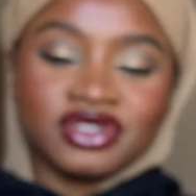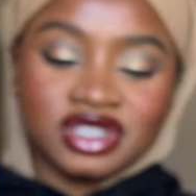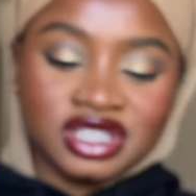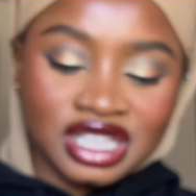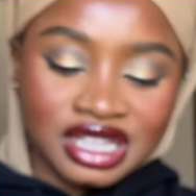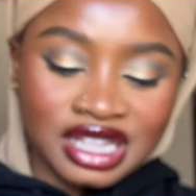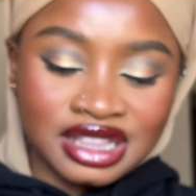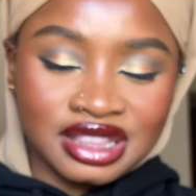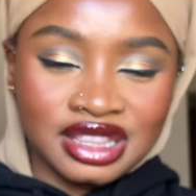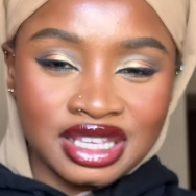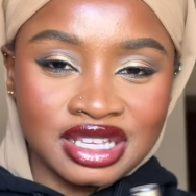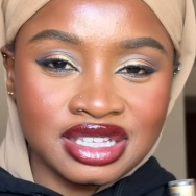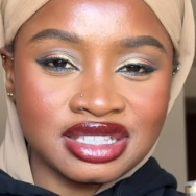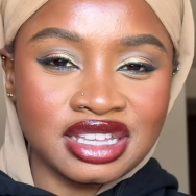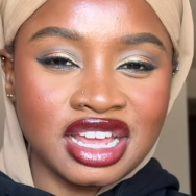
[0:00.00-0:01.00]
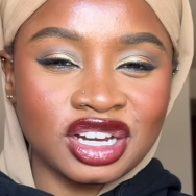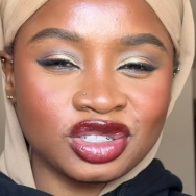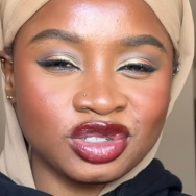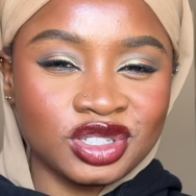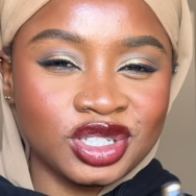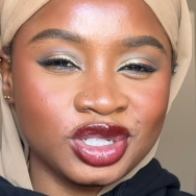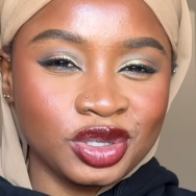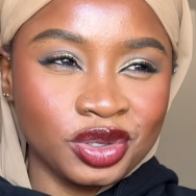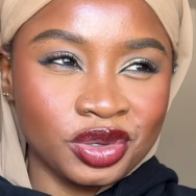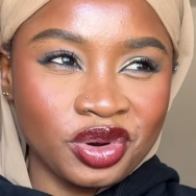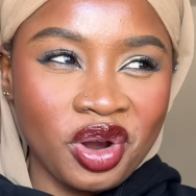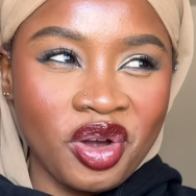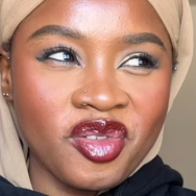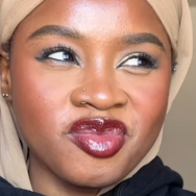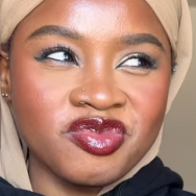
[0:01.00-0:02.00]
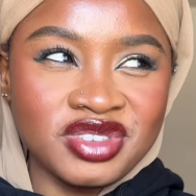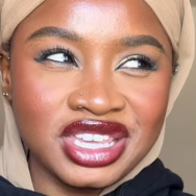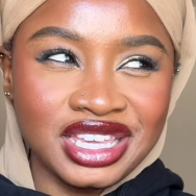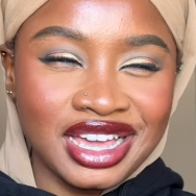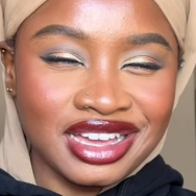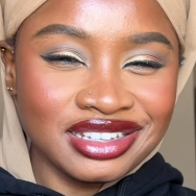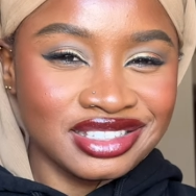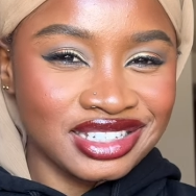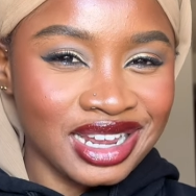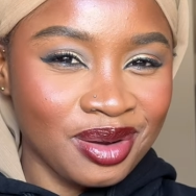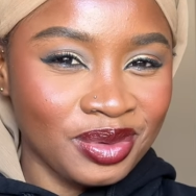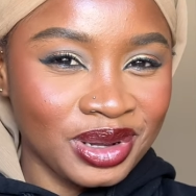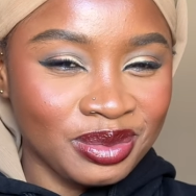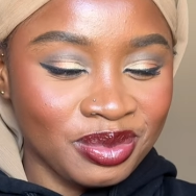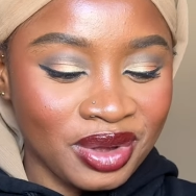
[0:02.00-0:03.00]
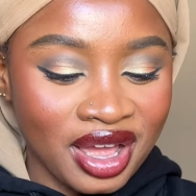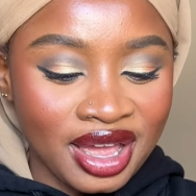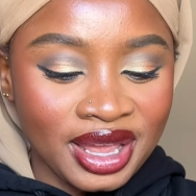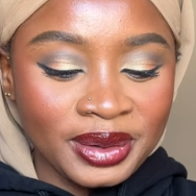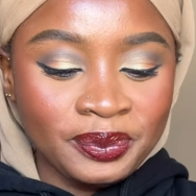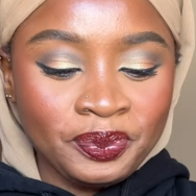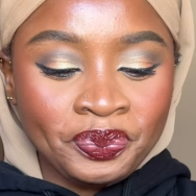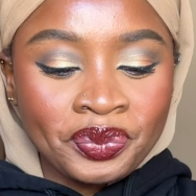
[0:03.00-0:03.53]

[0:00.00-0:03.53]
to say that this actually grew on me as time went by.